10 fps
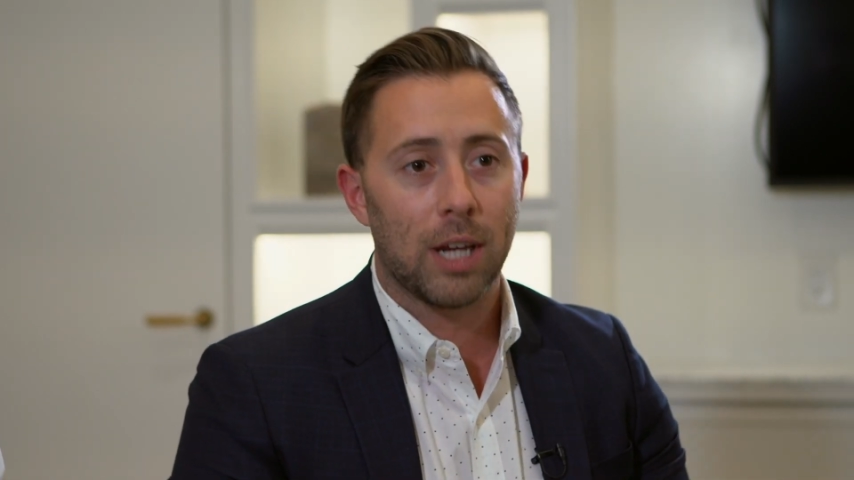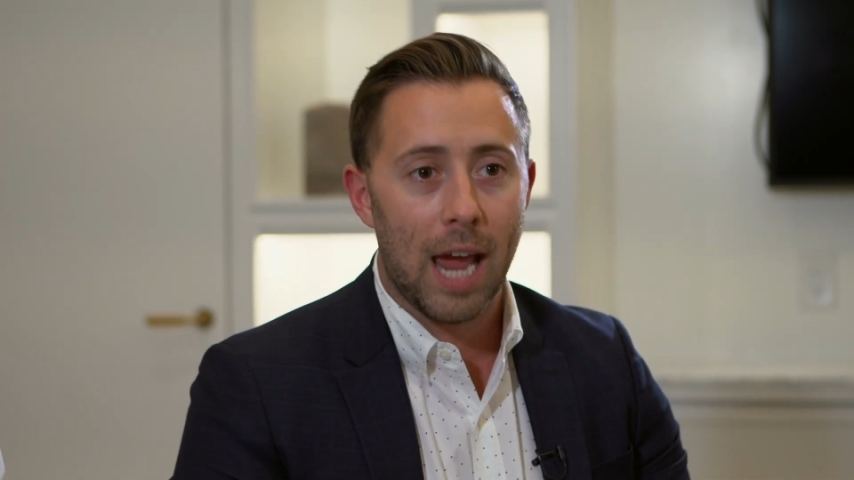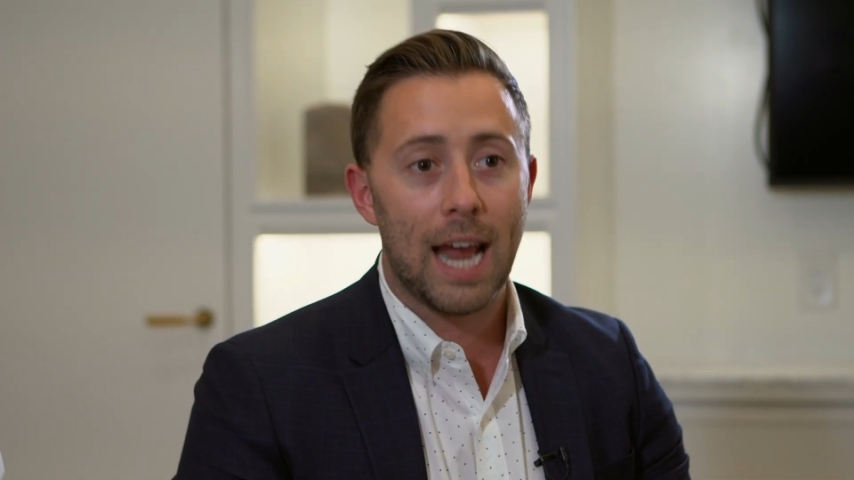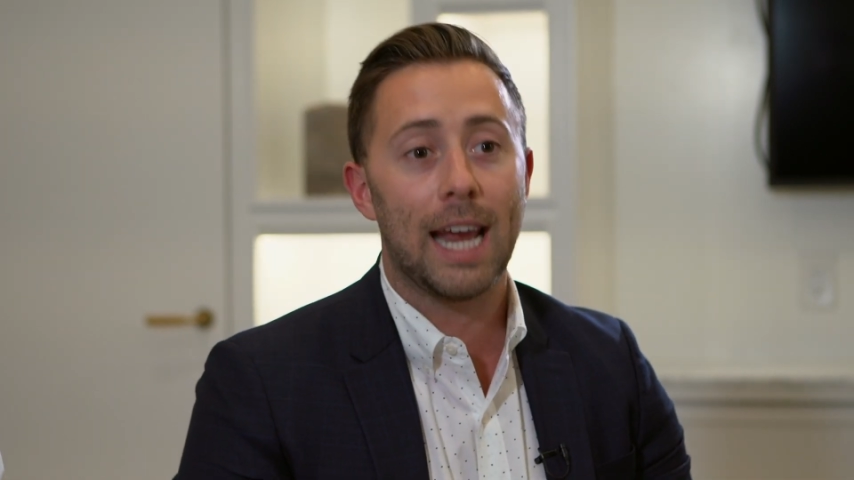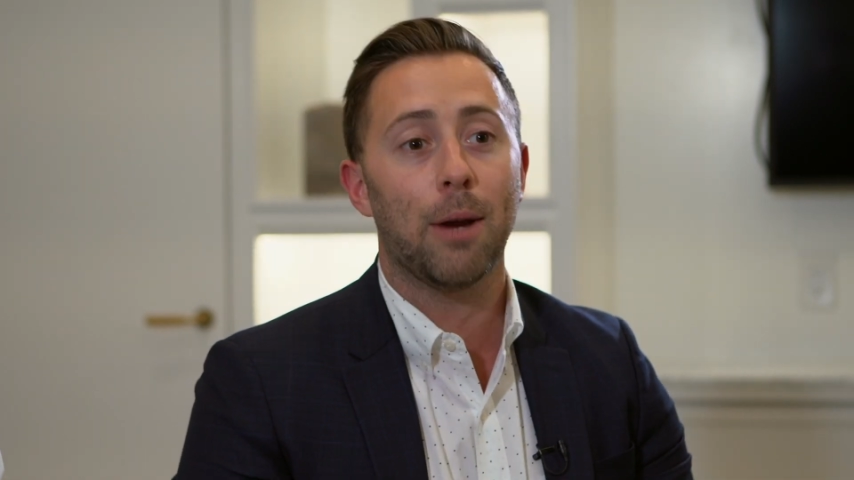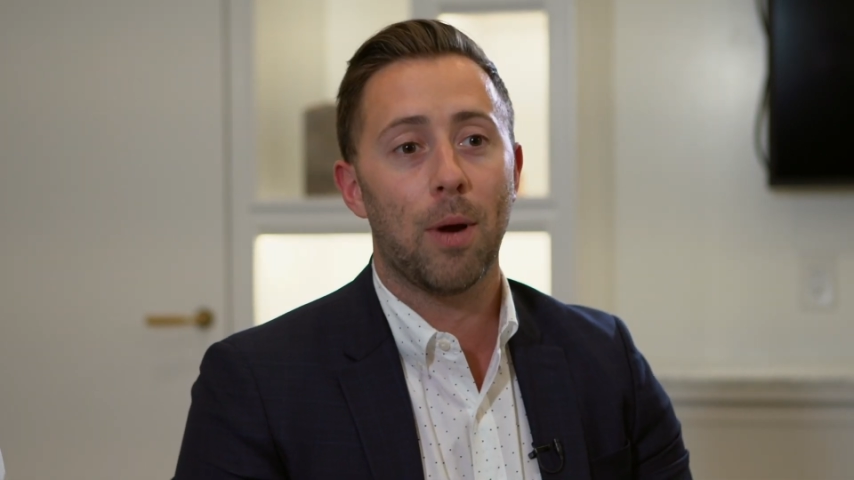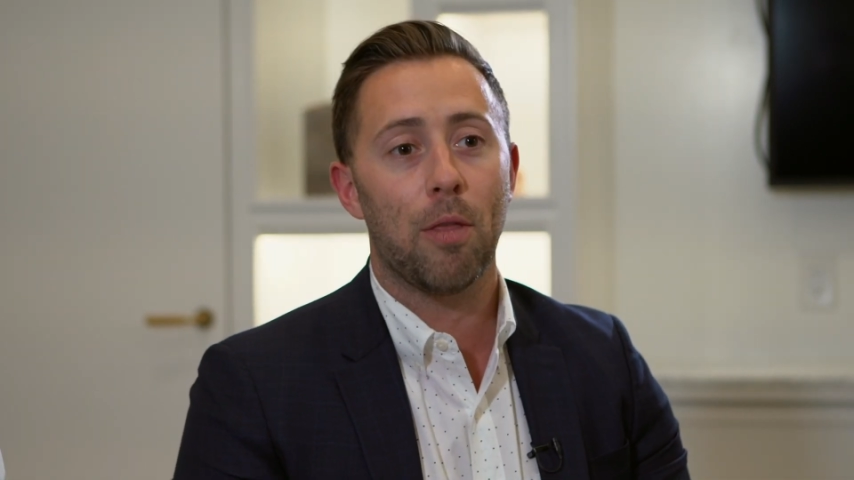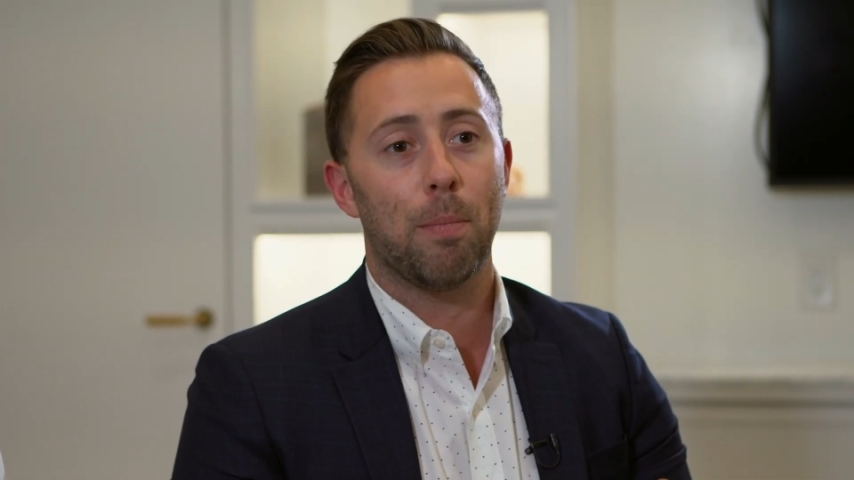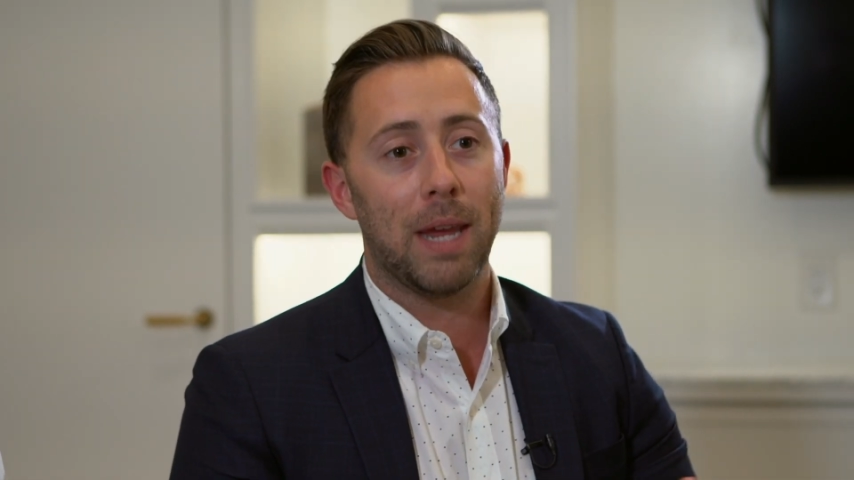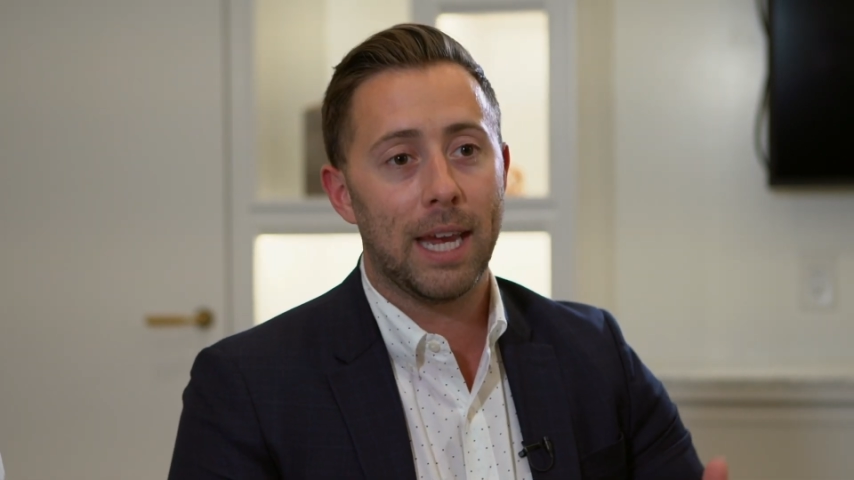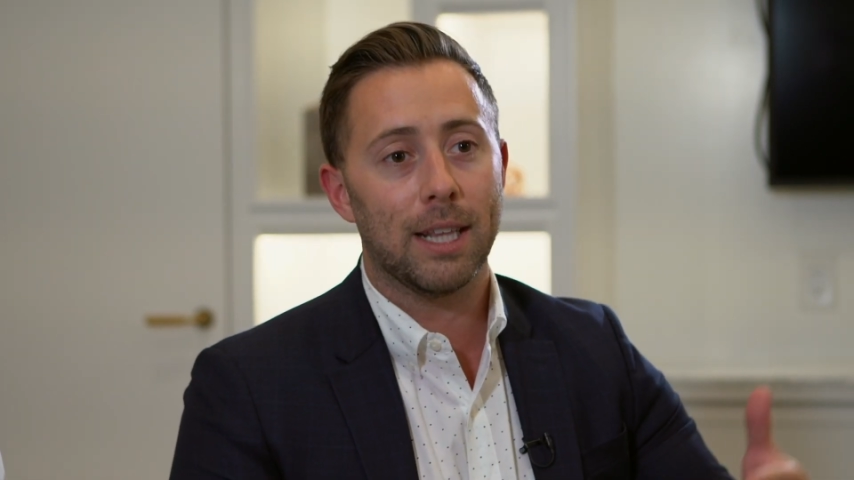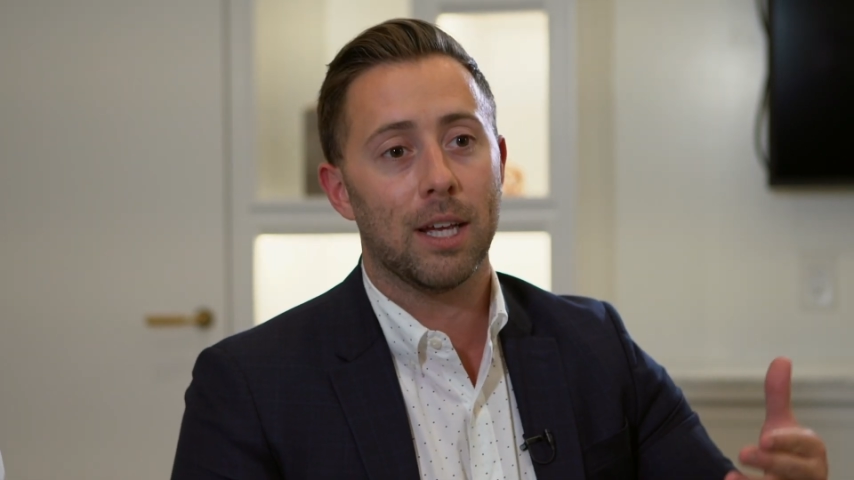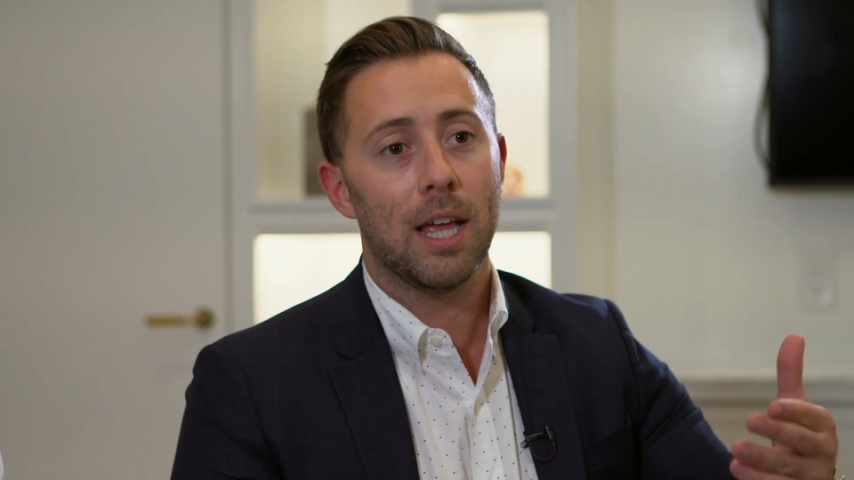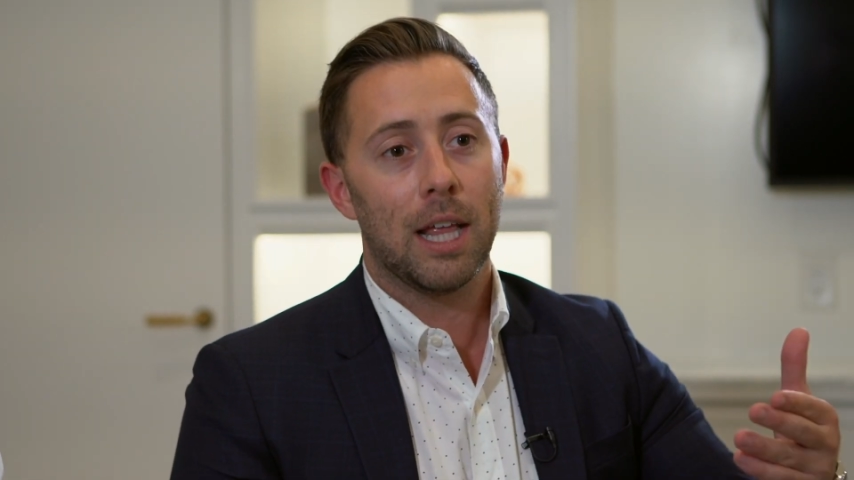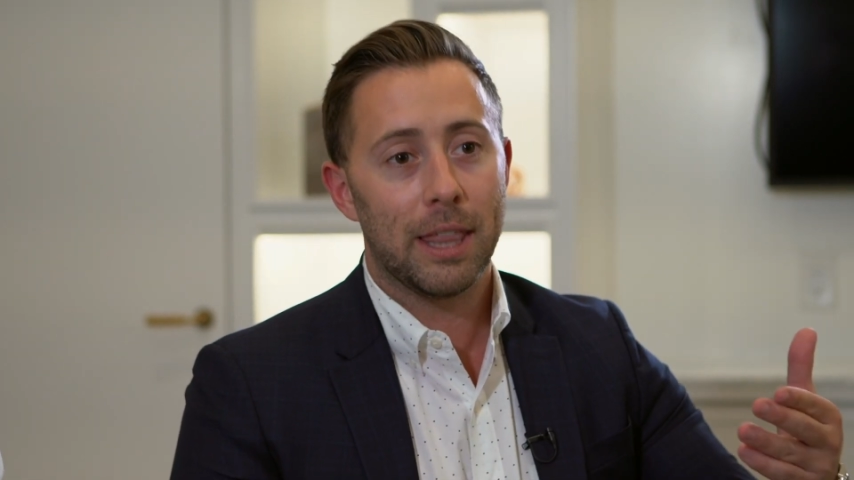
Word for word: okay with being the,